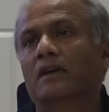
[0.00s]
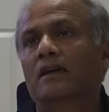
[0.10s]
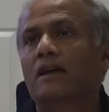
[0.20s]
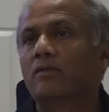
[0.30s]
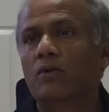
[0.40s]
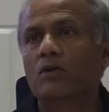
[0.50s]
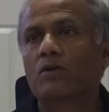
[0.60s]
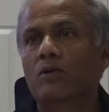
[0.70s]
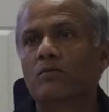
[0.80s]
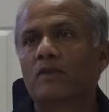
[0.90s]
And I walk
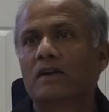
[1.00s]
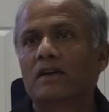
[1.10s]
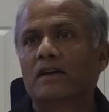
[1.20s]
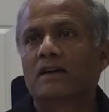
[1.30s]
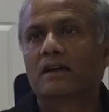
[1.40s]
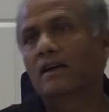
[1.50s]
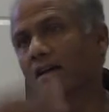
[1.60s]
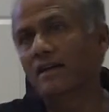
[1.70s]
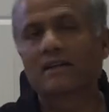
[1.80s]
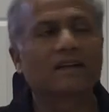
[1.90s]
home.
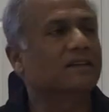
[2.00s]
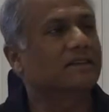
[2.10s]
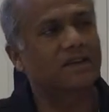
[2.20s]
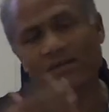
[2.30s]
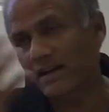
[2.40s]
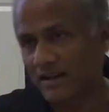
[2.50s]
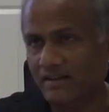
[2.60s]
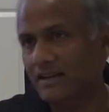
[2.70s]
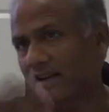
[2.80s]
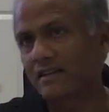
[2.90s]
And then you say,
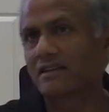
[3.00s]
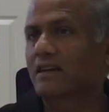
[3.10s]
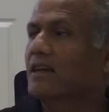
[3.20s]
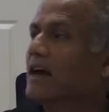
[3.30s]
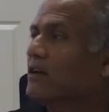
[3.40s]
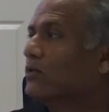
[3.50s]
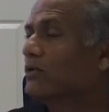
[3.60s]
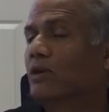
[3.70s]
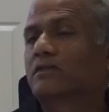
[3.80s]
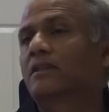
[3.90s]
well, the guy who
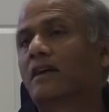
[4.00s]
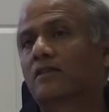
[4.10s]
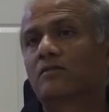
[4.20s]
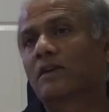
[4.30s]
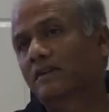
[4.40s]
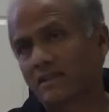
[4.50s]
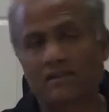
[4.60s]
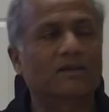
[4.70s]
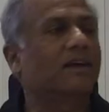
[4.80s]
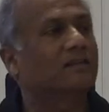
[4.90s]
lost the argument say,
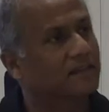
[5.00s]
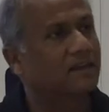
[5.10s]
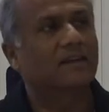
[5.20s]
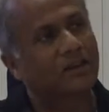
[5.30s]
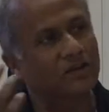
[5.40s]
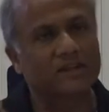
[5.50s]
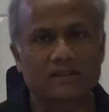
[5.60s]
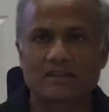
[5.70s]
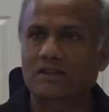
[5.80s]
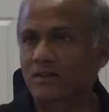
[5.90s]
well, oh,
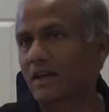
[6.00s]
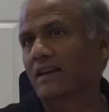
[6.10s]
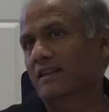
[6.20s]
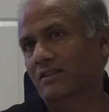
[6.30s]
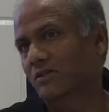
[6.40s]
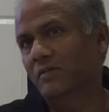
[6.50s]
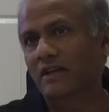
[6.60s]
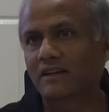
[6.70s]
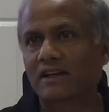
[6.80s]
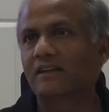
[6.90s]
this is okay, no
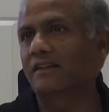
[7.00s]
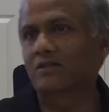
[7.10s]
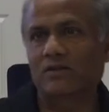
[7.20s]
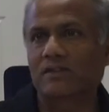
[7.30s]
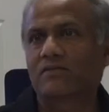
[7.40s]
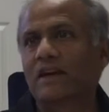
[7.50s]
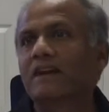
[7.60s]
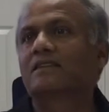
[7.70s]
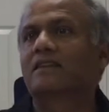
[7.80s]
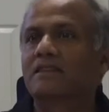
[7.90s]
big deal, it's only
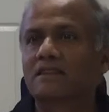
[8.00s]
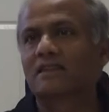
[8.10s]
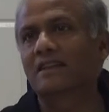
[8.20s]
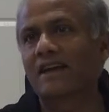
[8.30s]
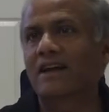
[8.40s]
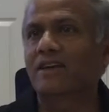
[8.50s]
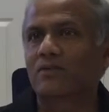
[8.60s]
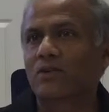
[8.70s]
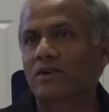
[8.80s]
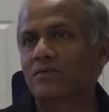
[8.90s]
friends and this and that, I
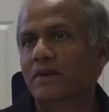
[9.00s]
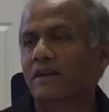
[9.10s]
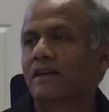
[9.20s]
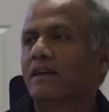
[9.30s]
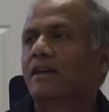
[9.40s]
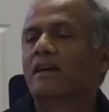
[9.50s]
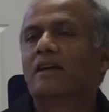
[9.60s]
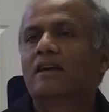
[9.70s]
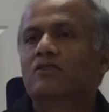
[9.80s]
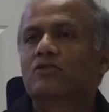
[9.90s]
can walk away.
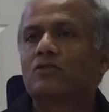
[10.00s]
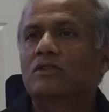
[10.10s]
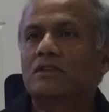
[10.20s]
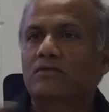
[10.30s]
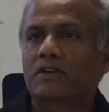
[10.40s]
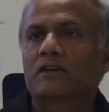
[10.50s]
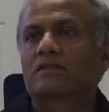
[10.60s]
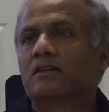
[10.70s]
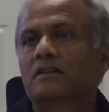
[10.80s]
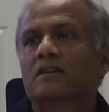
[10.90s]
So this
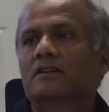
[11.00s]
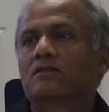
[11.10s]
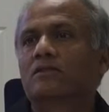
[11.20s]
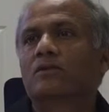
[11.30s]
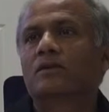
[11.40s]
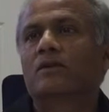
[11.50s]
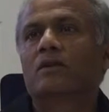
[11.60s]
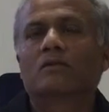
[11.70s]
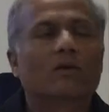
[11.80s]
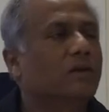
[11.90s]
friction is going
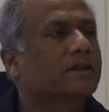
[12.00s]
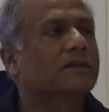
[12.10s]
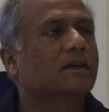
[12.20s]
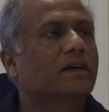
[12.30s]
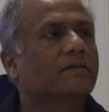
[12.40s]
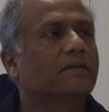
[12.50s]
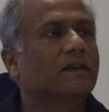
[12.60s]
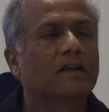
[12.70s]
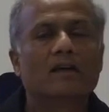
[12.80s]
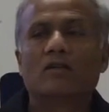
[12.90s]
on all the time.
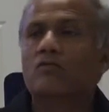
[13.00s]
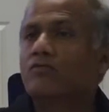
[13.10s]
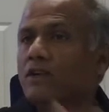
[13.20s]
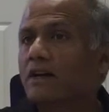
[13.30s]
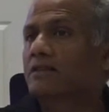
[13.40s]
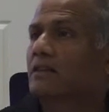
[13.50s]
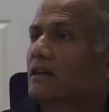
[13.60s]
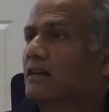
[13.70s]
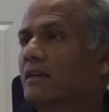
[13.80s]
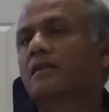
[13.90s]
We are
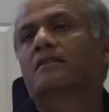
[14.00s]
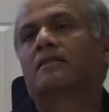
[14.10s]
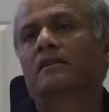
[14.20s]
sitting here.